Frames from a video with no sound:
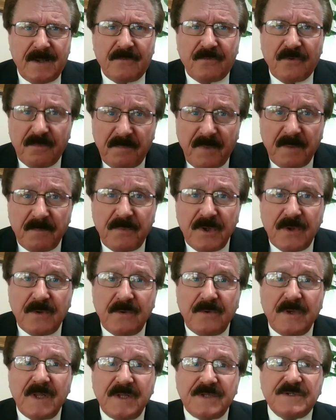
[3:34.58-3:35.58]
Remember,
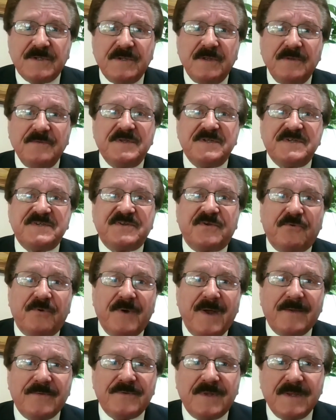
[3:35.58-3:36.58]
you need to do this
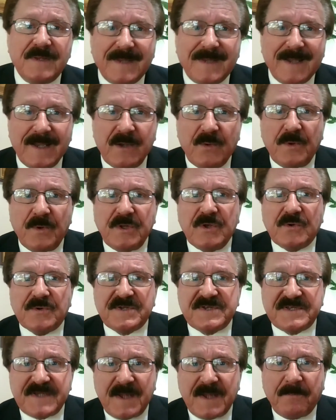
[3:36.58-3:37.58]
throughout the day when your
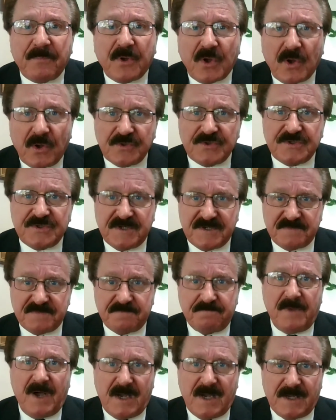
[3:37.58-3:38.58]

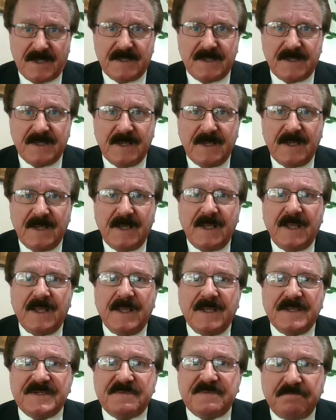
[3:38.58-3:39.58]
subconscious mind
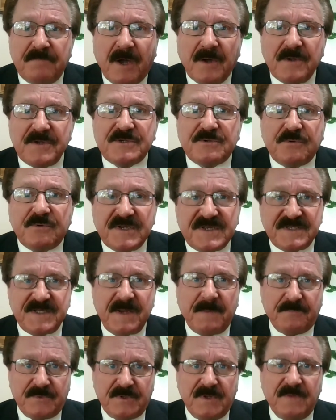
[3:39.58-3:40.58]
is most
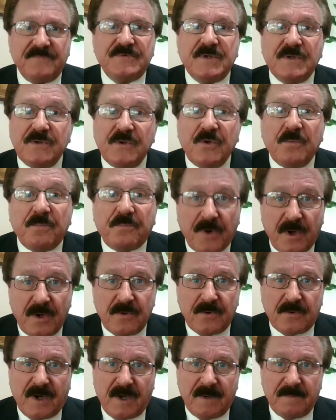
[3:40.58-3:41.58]
receptive to new
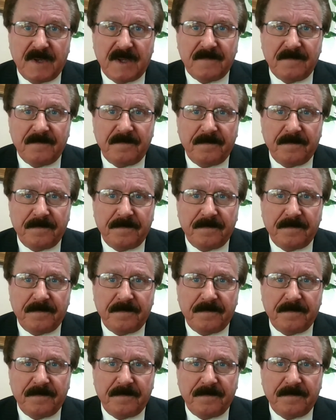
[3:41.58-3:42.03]
programming.